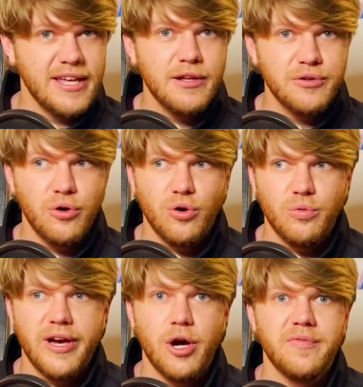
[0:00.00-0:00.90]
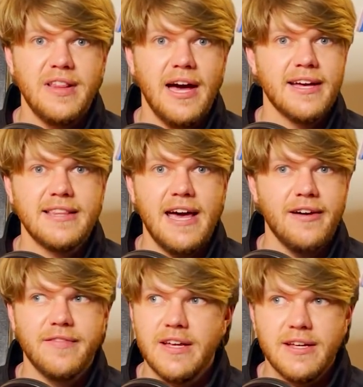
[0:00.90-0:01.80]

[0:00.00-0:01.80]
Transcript: a guild hall where hopefully I can have